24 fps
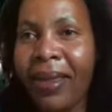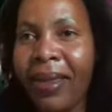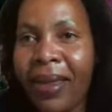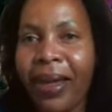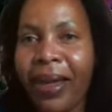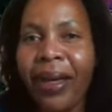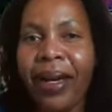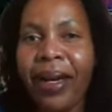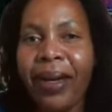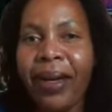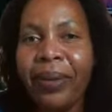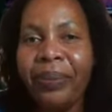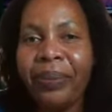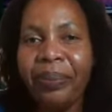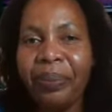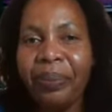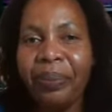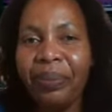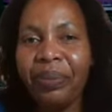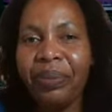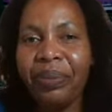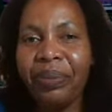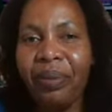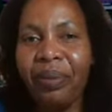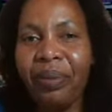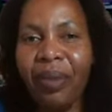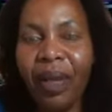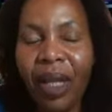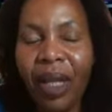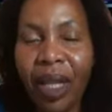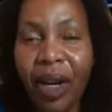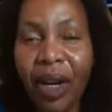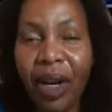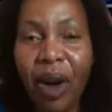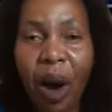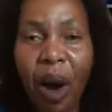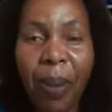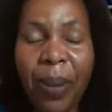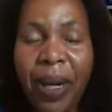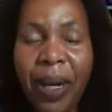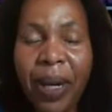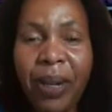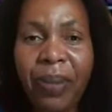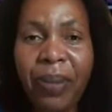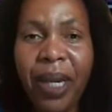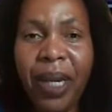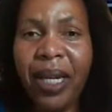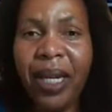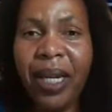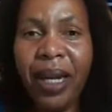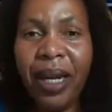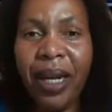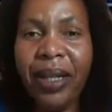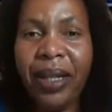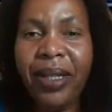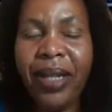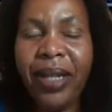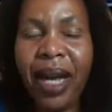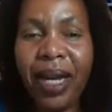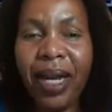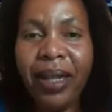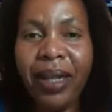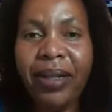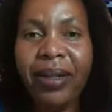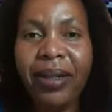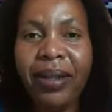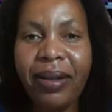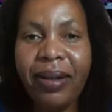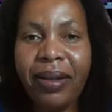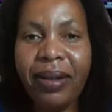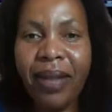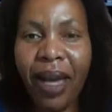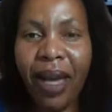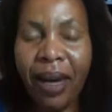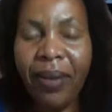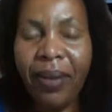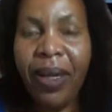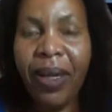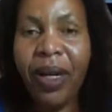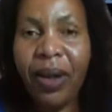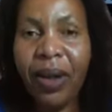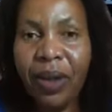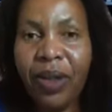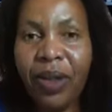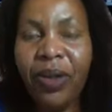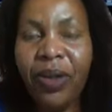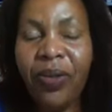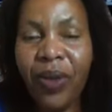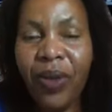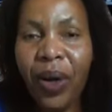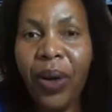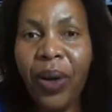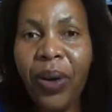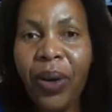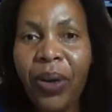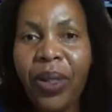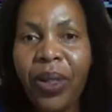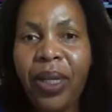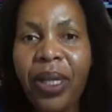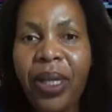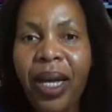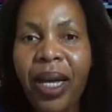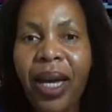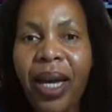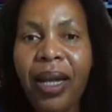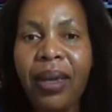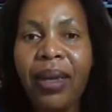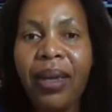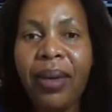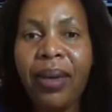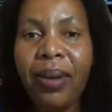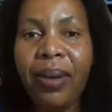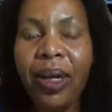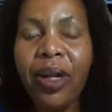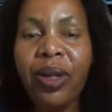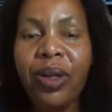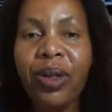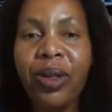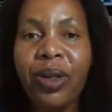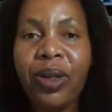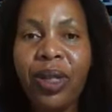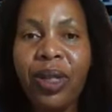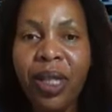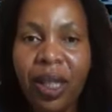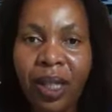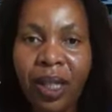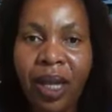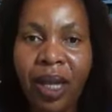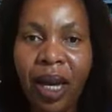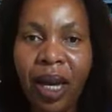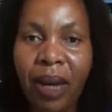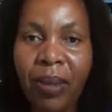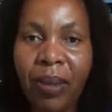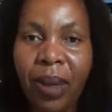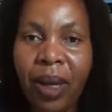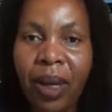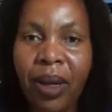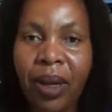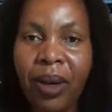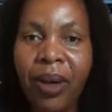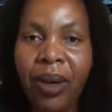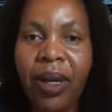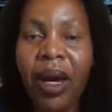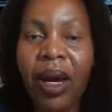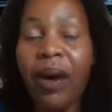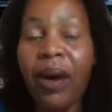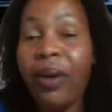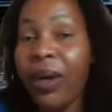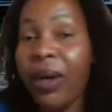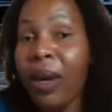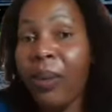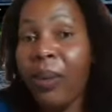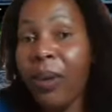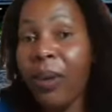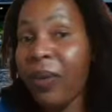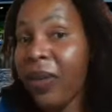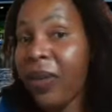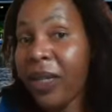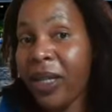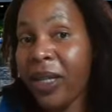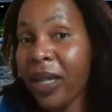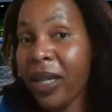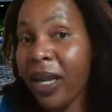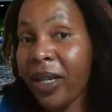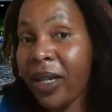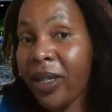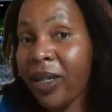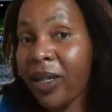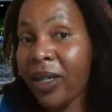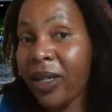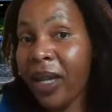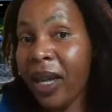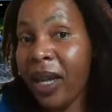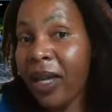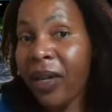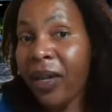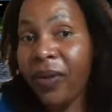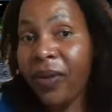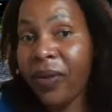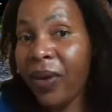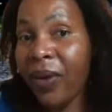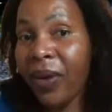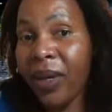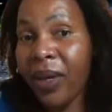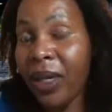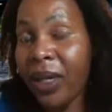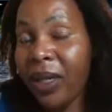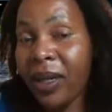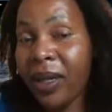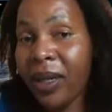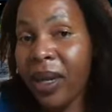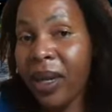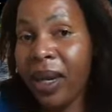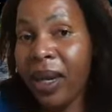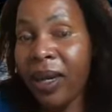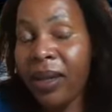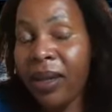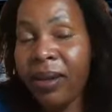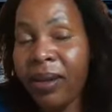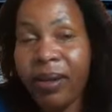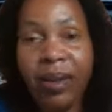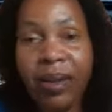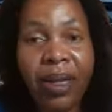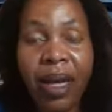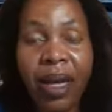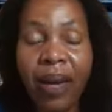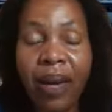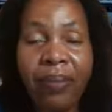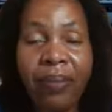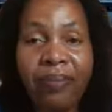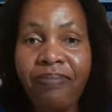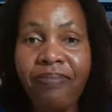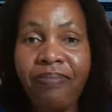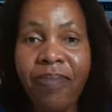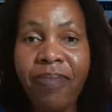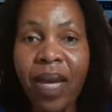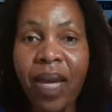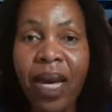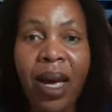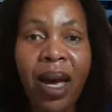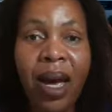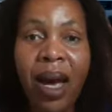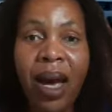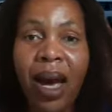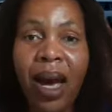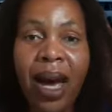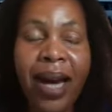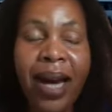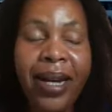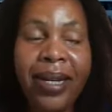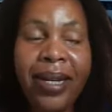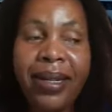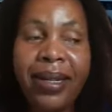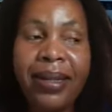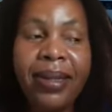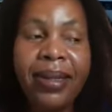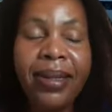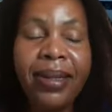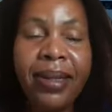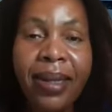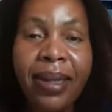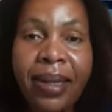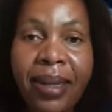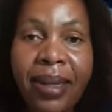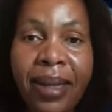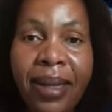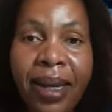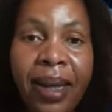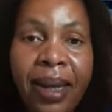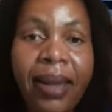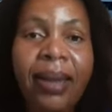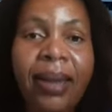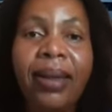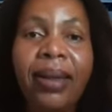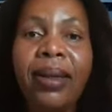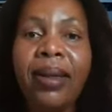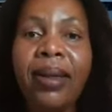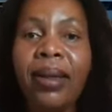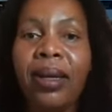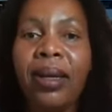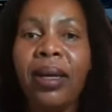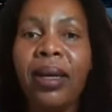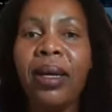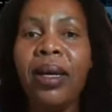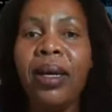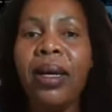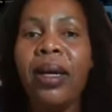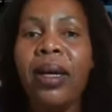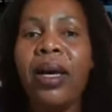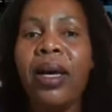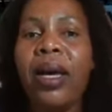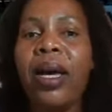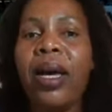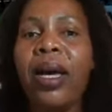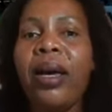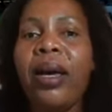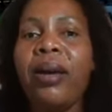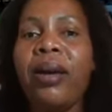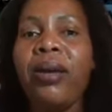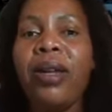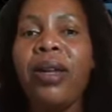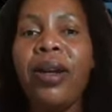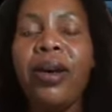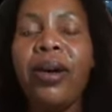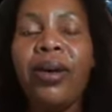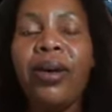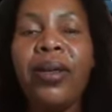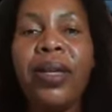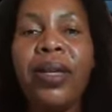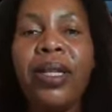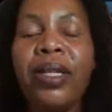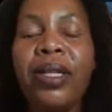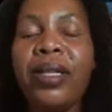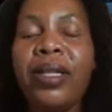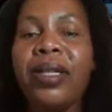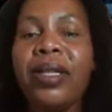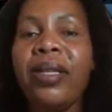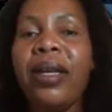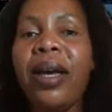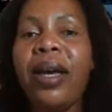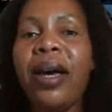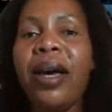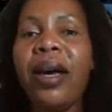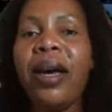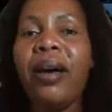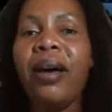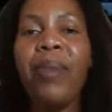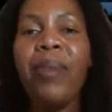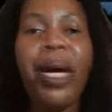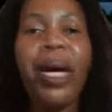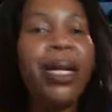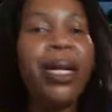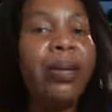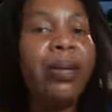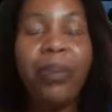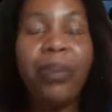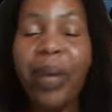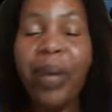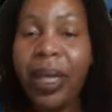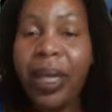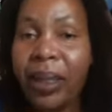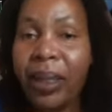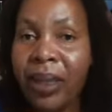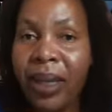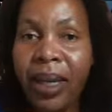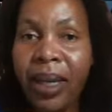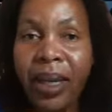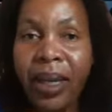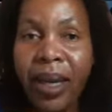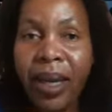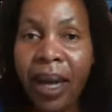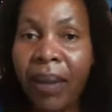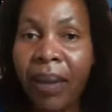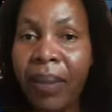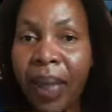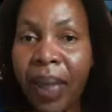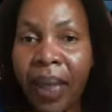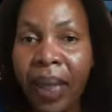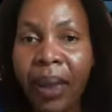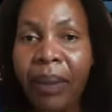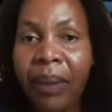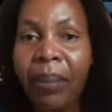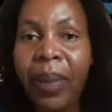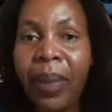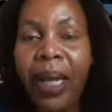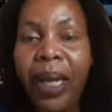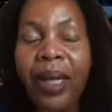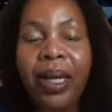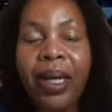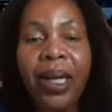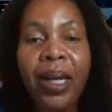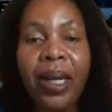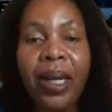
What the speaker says: the corporate media. It's that they were going to vote and they were going to determine the outcome of this election. And they voted. And yeah, I didn't see any, you know, this Madam President coming. But,